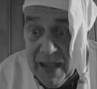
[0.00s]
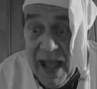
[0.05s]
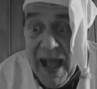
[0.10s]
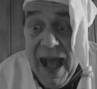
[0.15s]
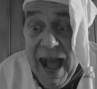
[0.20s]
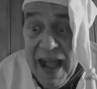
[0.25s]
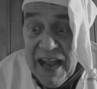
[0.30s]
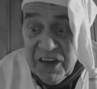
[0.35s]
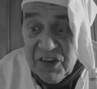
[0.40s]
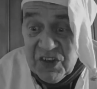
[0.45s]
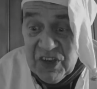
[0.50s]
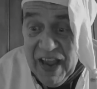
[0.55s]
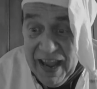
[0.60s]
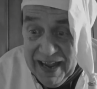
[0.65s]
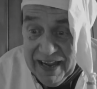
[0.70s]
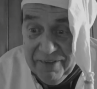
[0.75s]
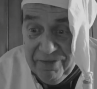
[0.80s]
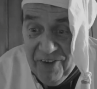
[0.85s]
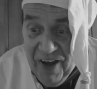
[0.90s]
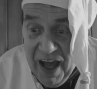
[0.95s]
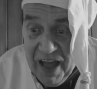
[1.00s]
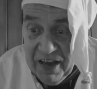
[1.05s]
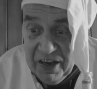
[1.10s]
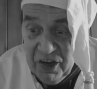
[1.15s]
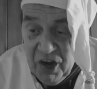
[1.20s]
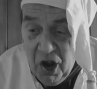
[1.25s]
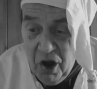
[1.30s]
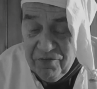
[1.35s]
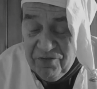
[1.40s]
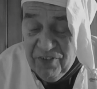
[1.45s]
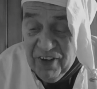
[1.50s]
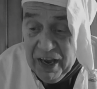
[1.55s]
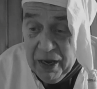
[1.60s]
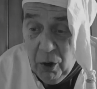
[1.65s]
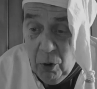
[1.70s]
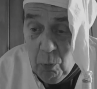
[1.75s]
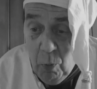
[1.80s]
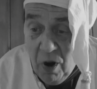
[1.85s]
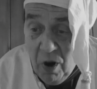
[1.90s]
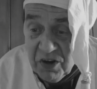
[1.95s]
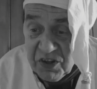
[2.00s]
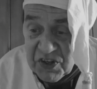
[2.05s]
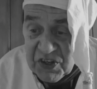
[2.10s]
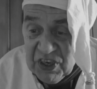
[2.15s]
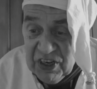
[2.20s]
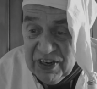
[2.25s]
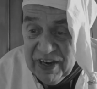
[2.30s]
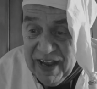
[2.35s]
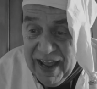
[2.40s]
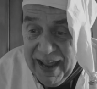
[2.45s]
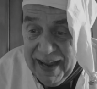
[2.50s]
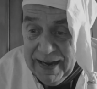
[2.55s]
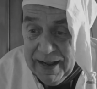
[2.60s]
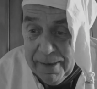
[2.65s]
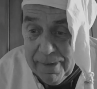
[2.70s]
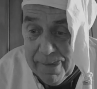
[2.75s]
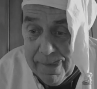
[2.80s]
I say, fine young fellow, what's today?